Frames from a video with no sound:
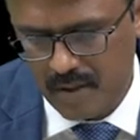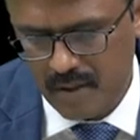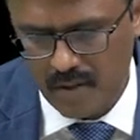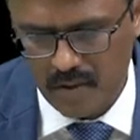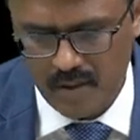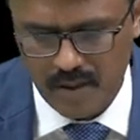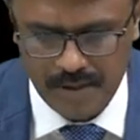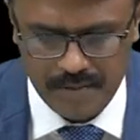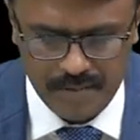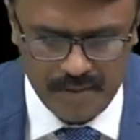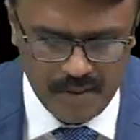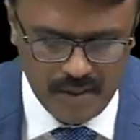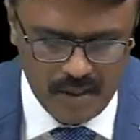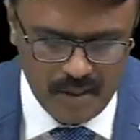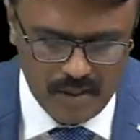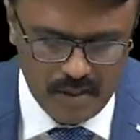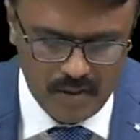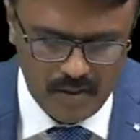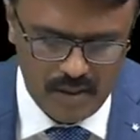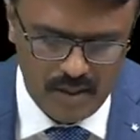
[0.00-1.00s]
Okay,
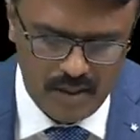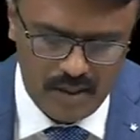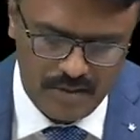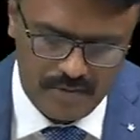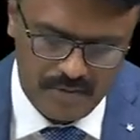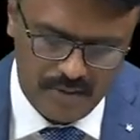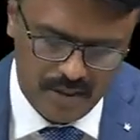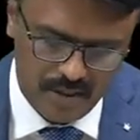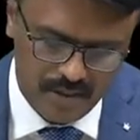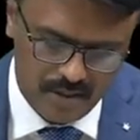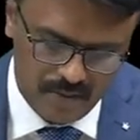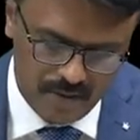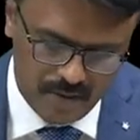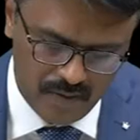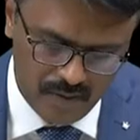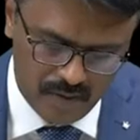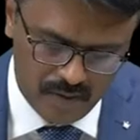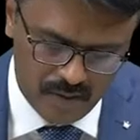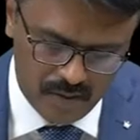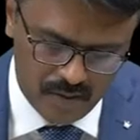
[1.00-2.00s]
so what is the difference
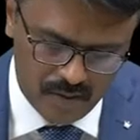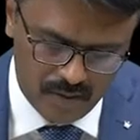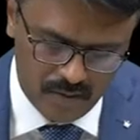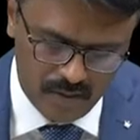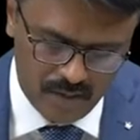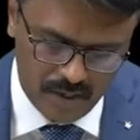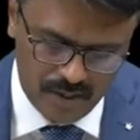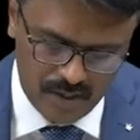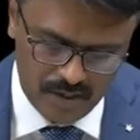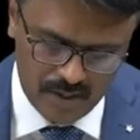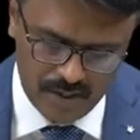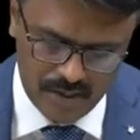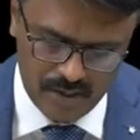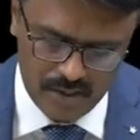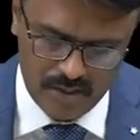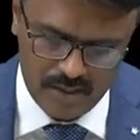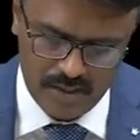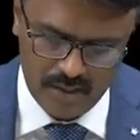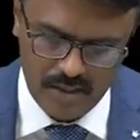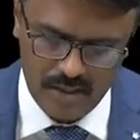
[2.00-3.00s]
between the two? Let us
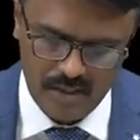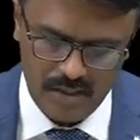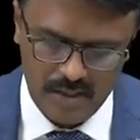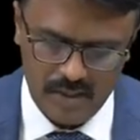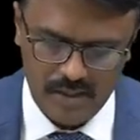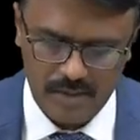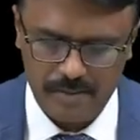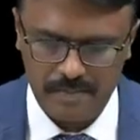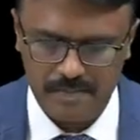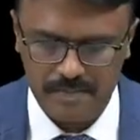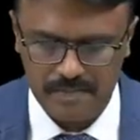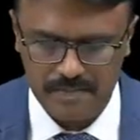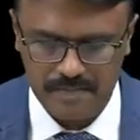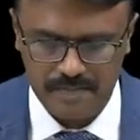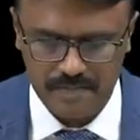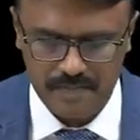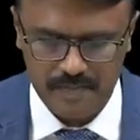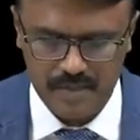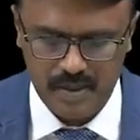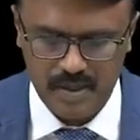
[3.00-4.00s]
understand here.
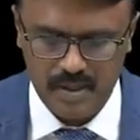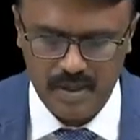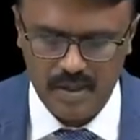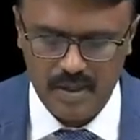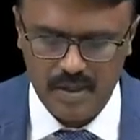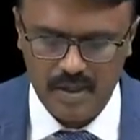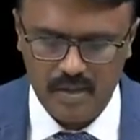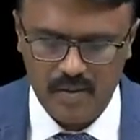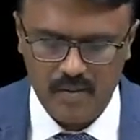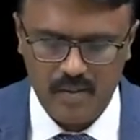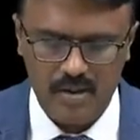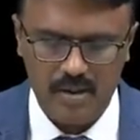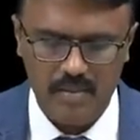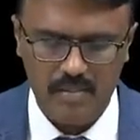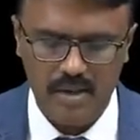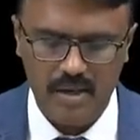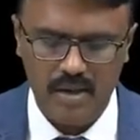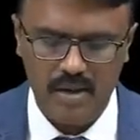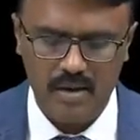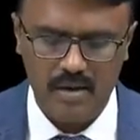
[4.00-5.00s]
What is the
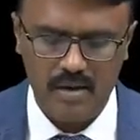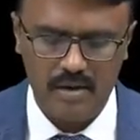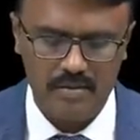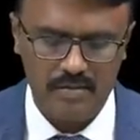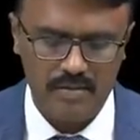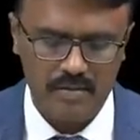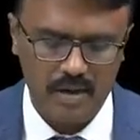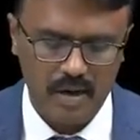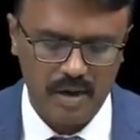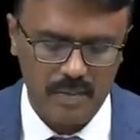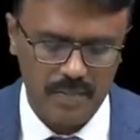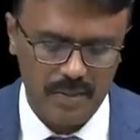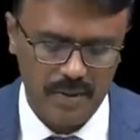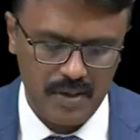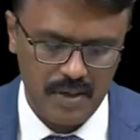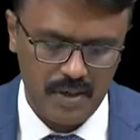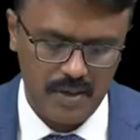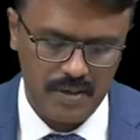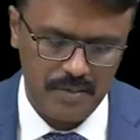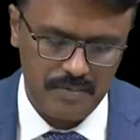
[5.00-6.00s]
meaning of
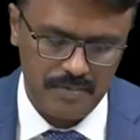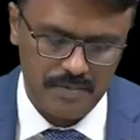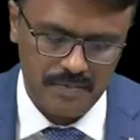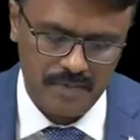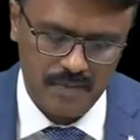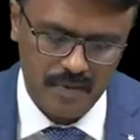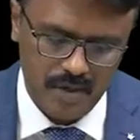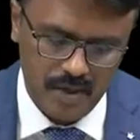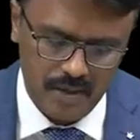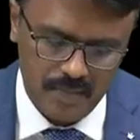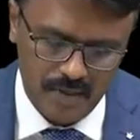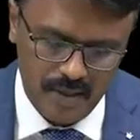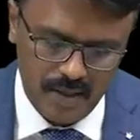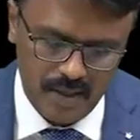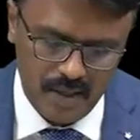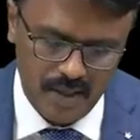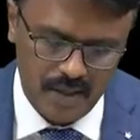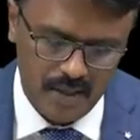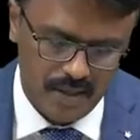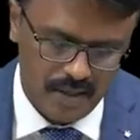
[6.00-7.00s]
competitive? Let me
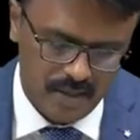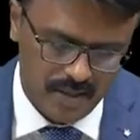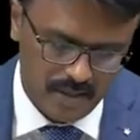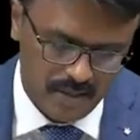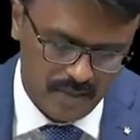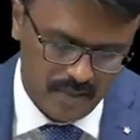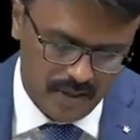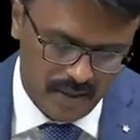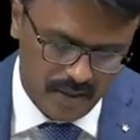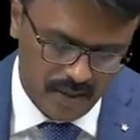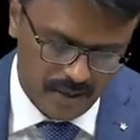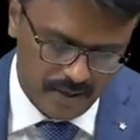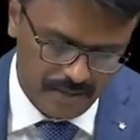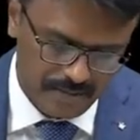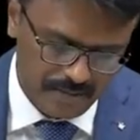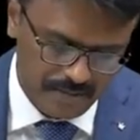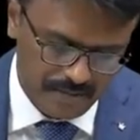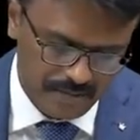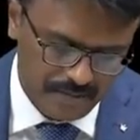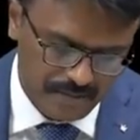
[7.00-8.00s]
write the receptor here.
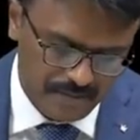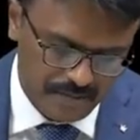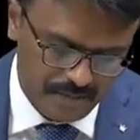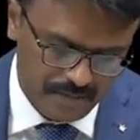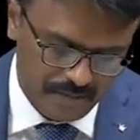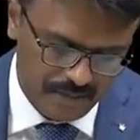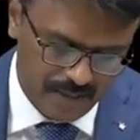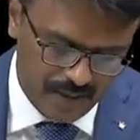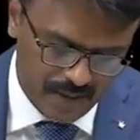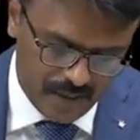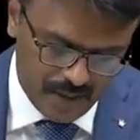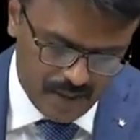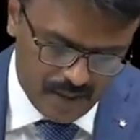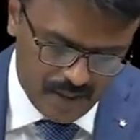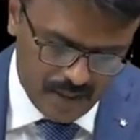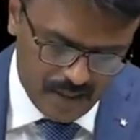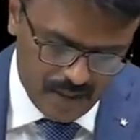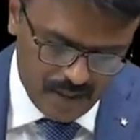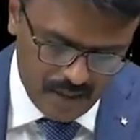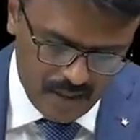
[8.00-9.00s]

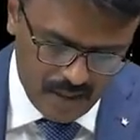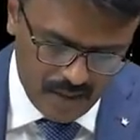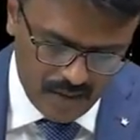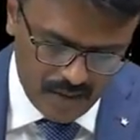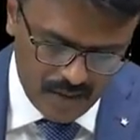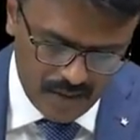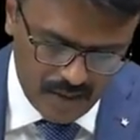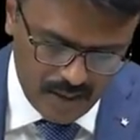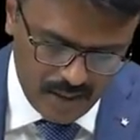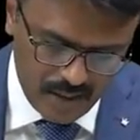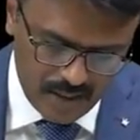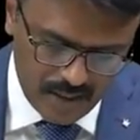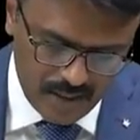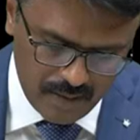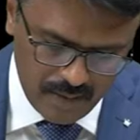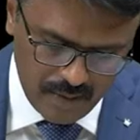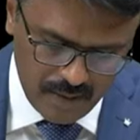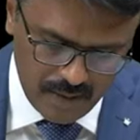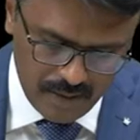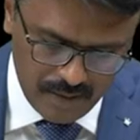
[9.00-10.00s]
Now this is a
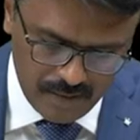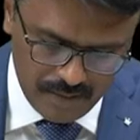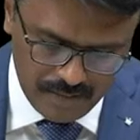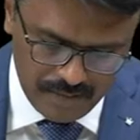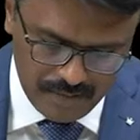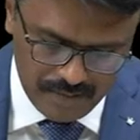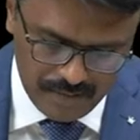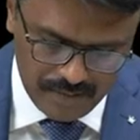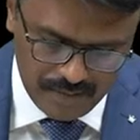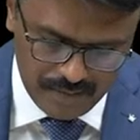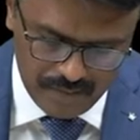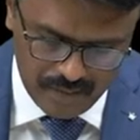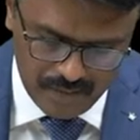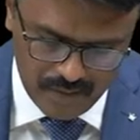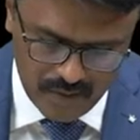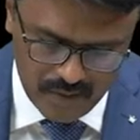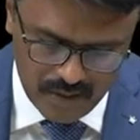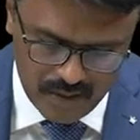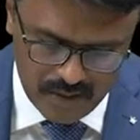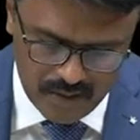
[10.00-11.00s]
receptor,
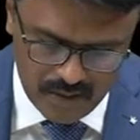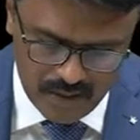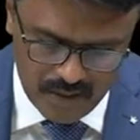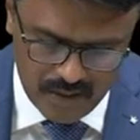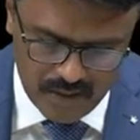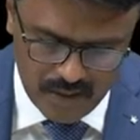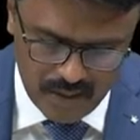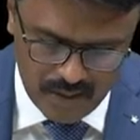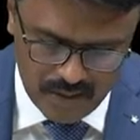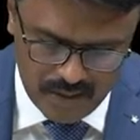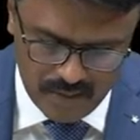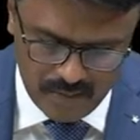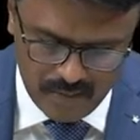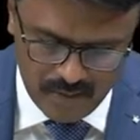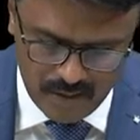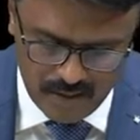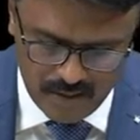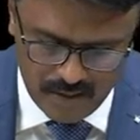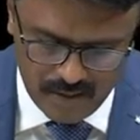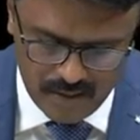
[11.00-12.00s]
this is a
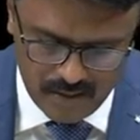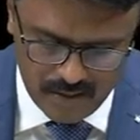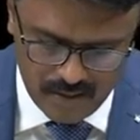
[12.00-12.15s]
receptor.